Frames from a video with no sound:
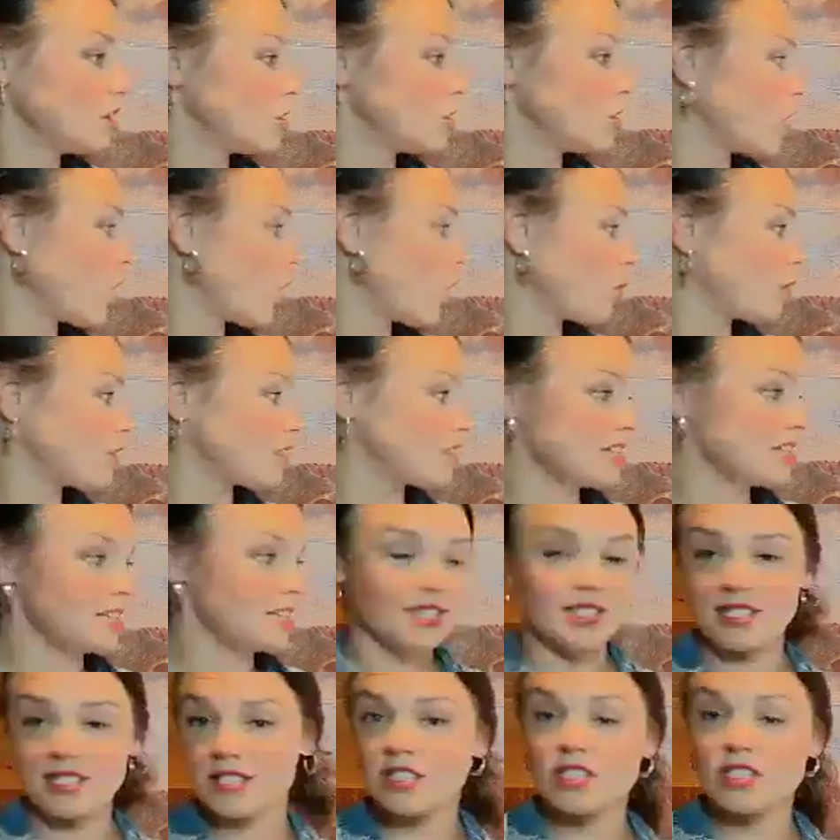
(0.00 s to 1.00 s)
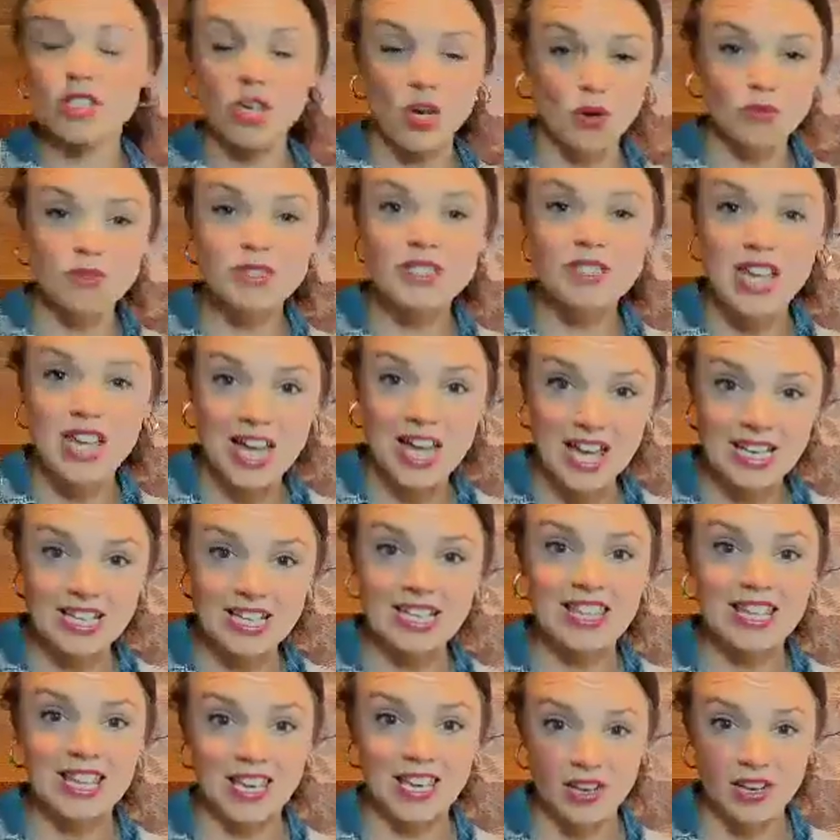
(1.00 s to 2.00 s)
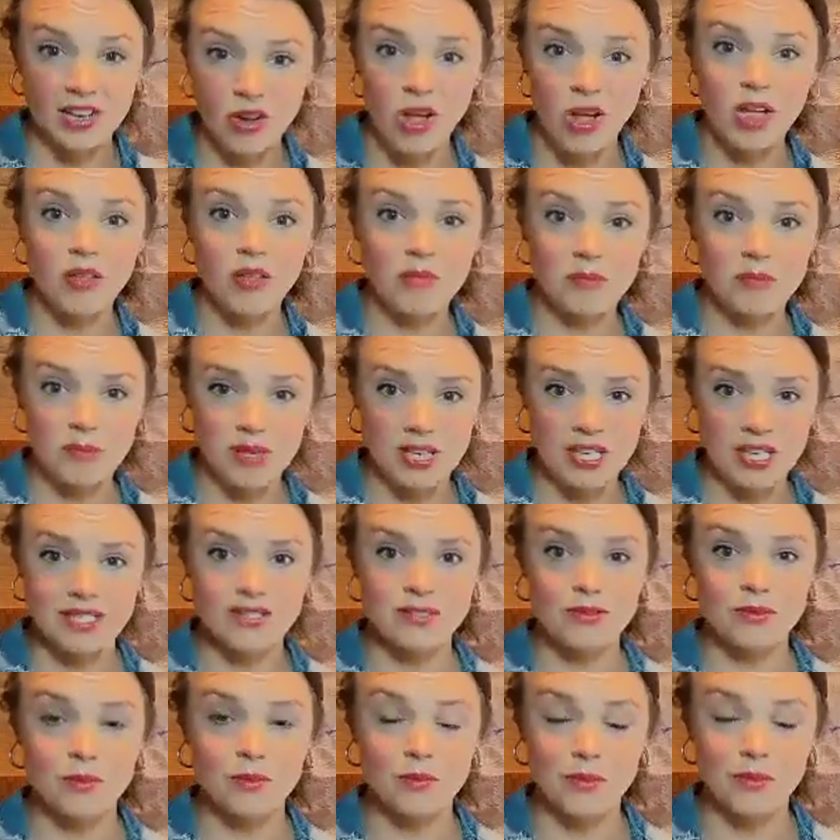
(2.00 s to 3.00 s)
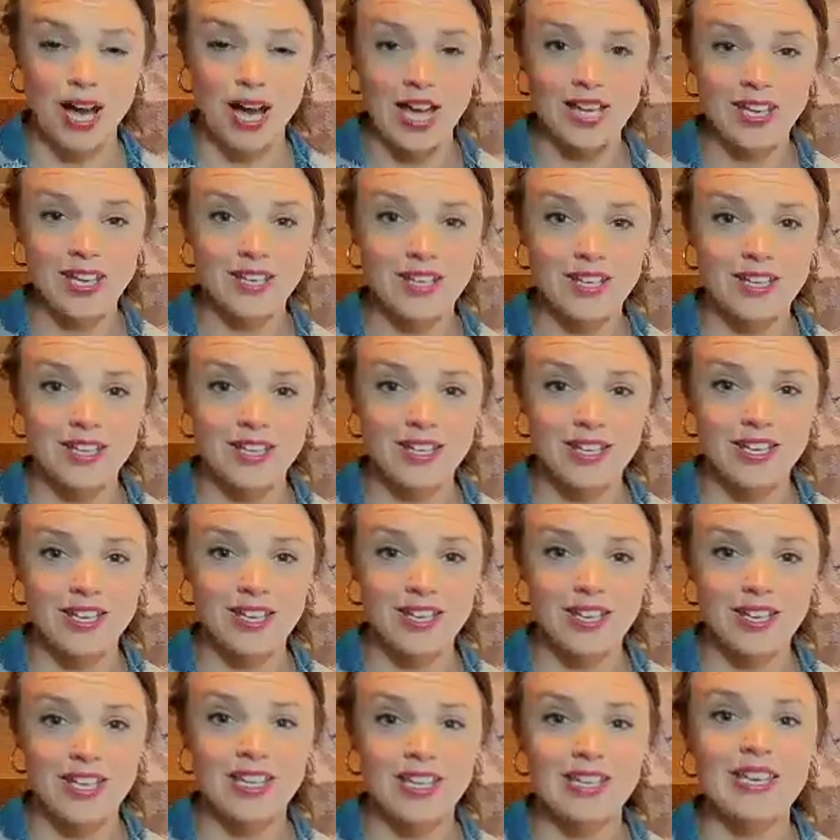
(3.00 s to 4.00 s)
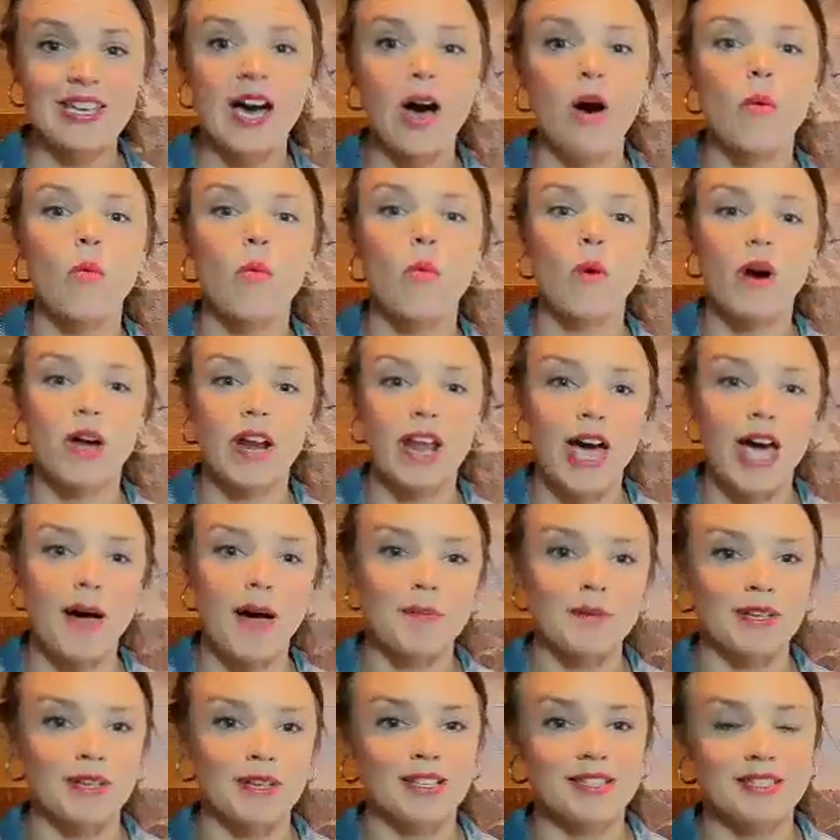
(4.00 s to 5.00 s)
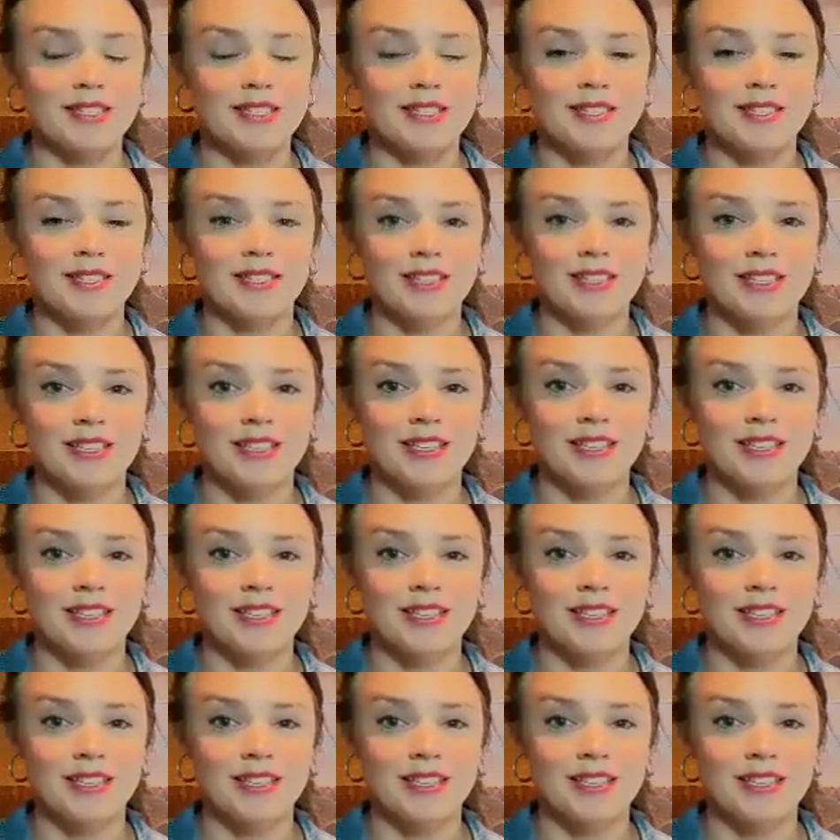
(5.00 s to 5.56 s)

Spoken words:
You go with this don't say anything at all piece, right? Now, what happens?